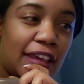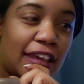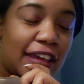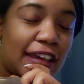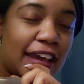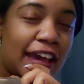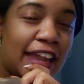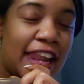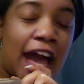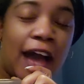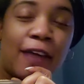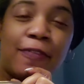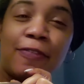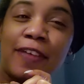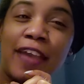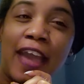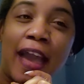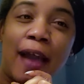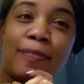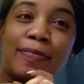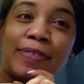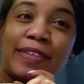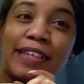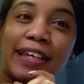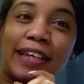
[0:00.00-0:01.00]
And I've
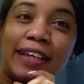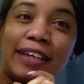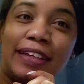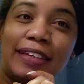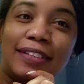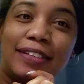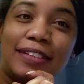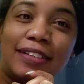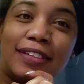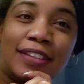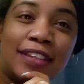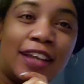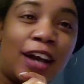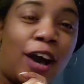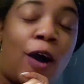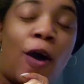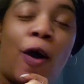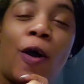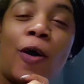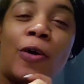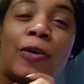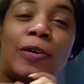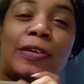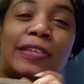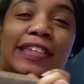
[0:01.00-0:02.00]
kept it the
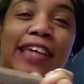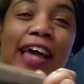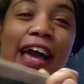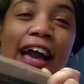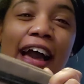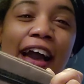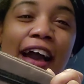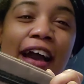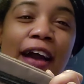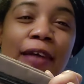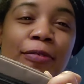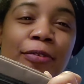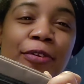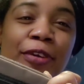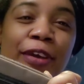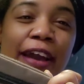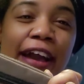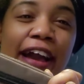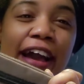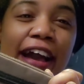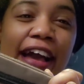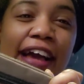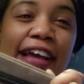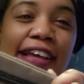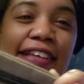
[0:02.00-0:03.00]
whole time, you
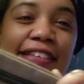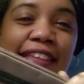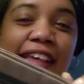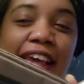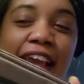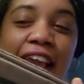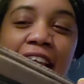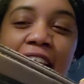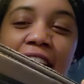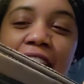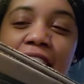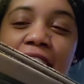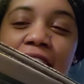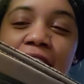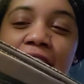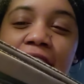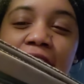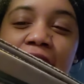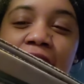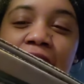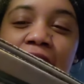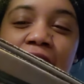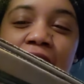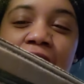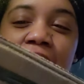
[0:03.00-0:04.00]
guys. And
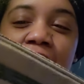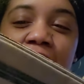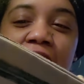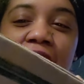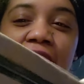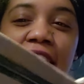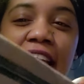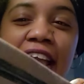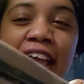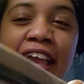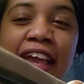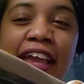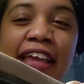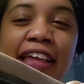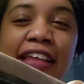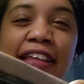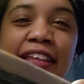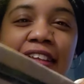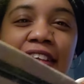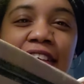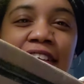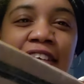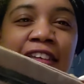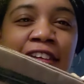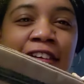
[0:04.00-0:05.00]
it,
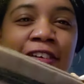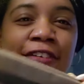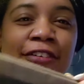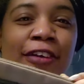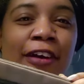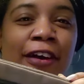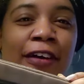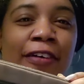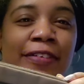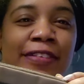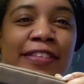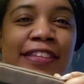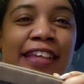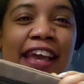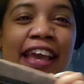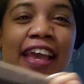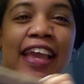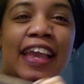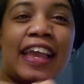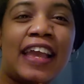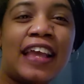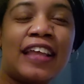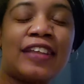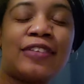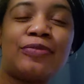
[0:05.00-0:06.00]
you know what I'm saying?
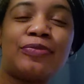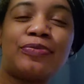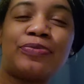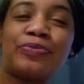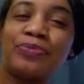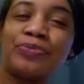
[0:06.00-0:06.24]
It,